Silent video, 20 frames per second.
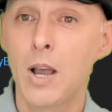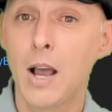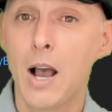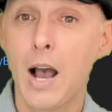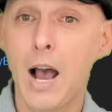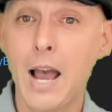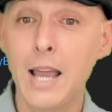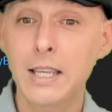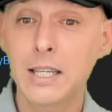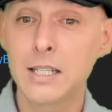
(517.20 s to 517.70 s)

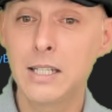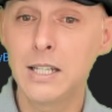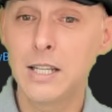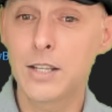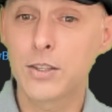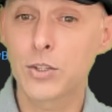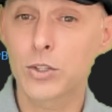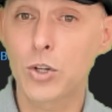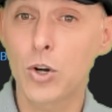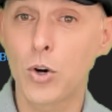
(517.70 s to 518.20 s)
I can
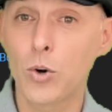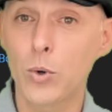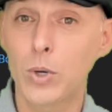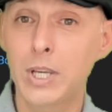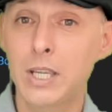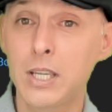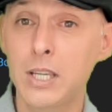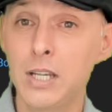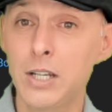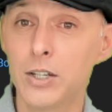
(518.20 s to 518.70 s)
either go
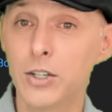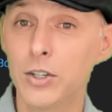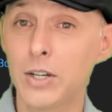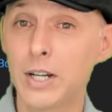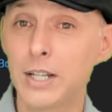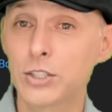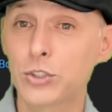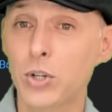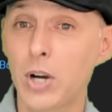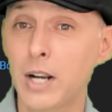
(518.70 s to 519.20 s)
here
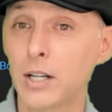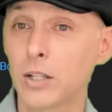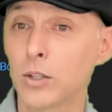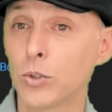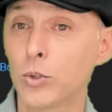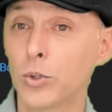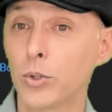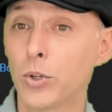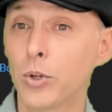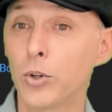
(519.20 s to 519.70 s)
and try to
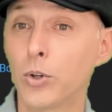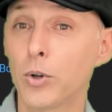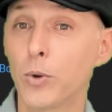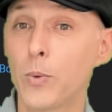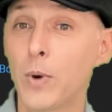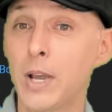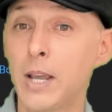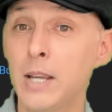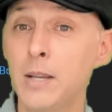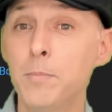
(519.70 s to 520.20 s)
lure her
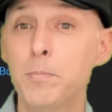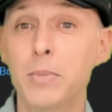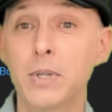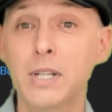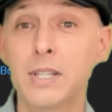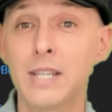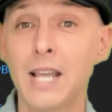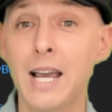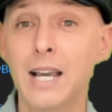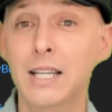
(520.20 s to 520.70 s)
away, but
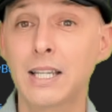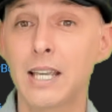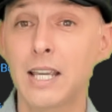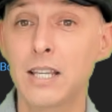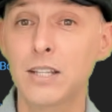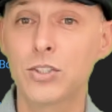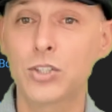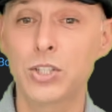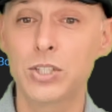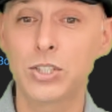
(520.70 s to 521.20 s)
in that
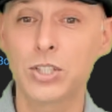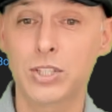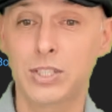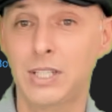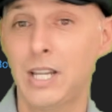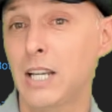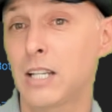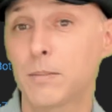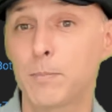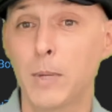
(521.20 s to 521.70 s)
case, she just
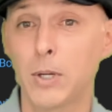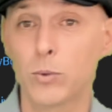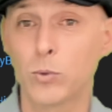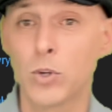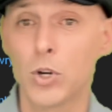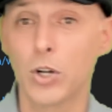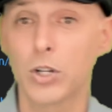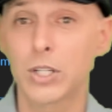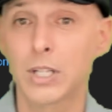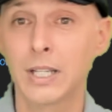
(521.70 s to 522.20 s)
takes my
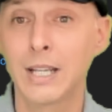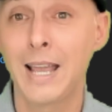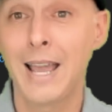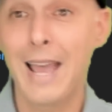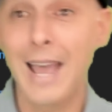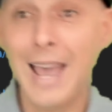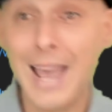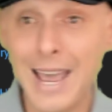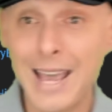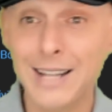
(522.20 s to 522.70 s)
rook
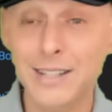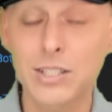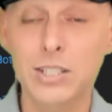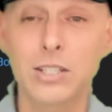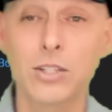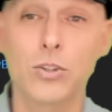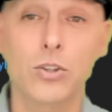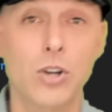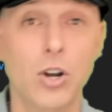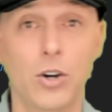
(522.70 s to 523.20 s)
and
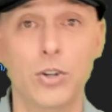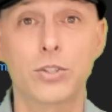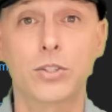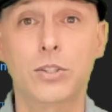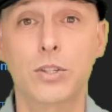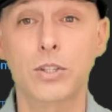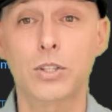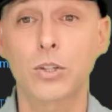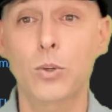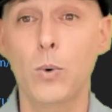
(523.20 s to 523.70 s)
still guards
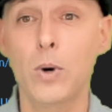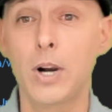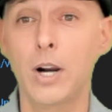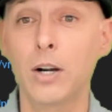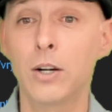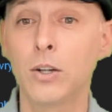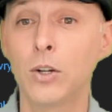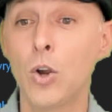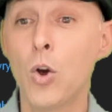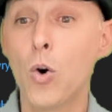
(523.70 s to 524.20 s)
the
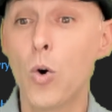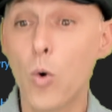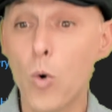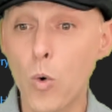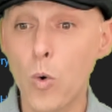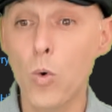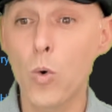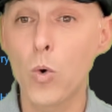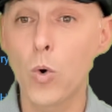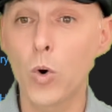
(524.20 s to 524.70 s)
square,
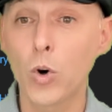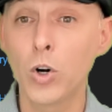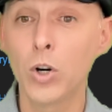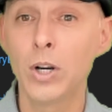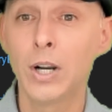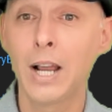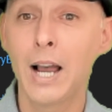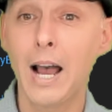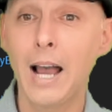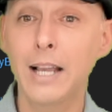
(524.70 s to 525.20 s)

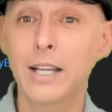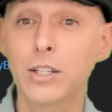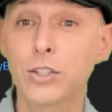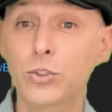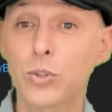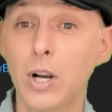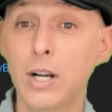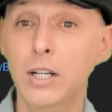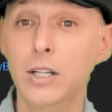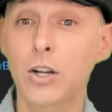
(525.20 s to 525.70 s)
or I could
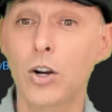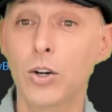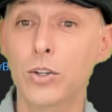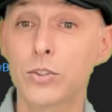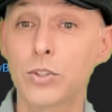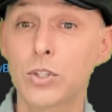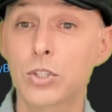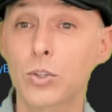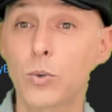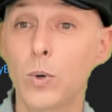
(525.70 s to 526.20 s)
try to guard
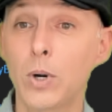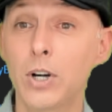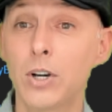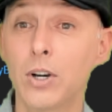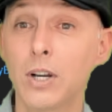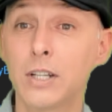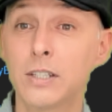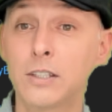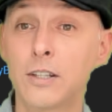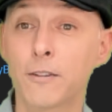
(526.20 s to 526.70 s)
the square
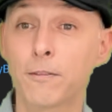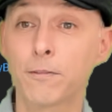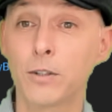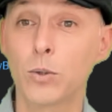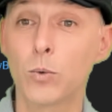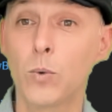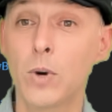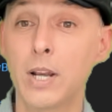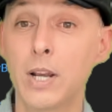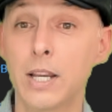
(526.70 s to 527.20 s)
a
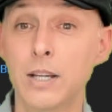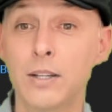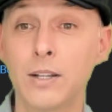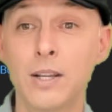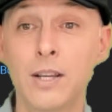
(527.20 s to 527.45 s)
different way.